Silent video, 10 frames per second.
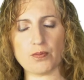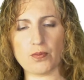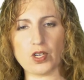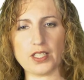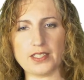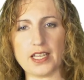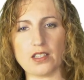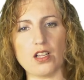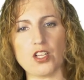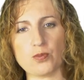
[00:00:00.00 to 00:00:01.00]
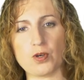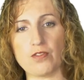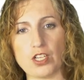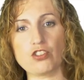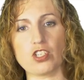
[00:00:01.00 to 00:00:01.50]
really data loss
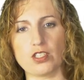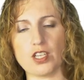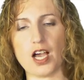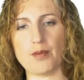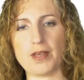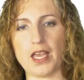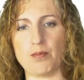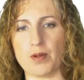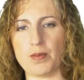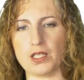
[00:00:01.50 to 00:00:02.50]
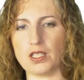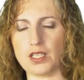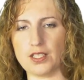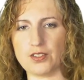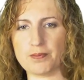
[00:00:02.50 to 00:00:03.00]
prevention type
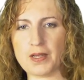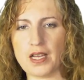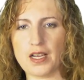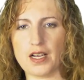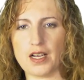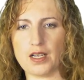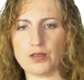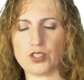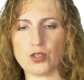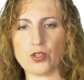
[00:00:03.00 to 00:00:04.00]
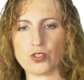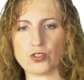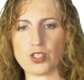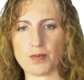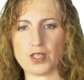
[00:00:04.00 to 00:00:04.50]
capabilities. So those are
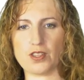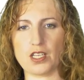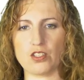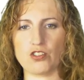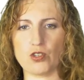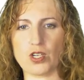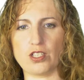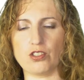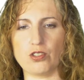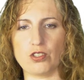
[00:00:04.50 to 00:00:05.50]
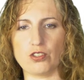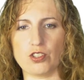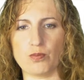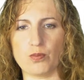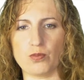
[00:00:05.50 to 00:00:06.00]
some of the things you can do
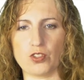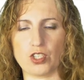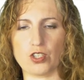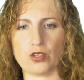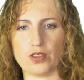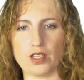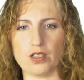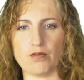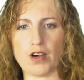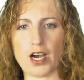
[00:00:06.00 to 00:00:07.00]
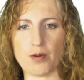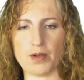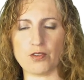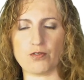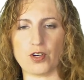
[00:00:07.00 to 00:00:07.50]
to secure the
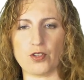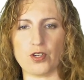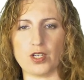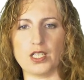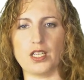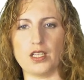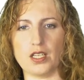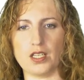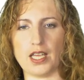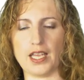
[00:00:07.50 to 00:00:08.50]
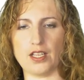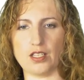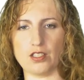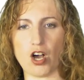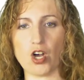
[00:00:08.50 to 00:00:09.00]
environment further in a
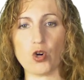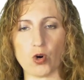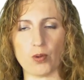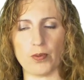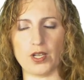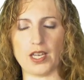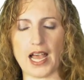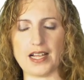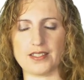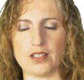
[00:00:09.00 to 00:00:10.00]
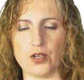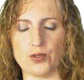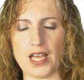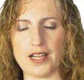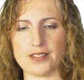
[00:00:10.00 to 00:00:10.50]
non-corporate
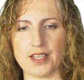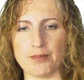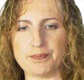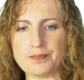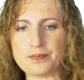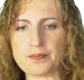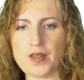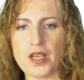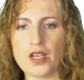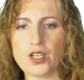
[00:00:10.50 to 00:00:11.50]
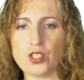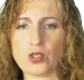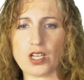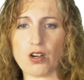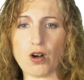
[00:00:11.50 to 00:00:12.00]
owned asset.
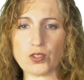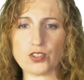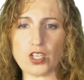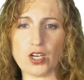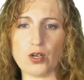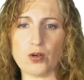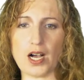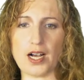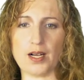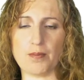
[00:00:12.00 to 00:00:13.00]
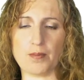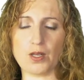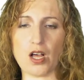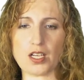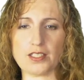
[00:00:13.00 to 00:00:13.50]
You can also
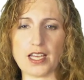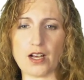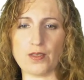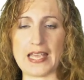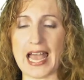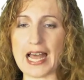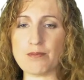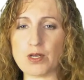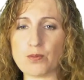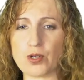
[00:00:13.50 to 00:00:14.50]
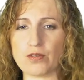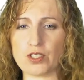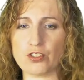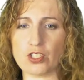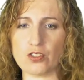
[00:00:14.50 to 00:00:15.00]
lock down the admin
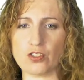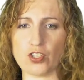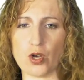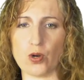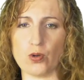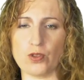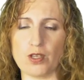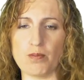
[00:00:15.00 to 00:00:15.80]
privileges. So the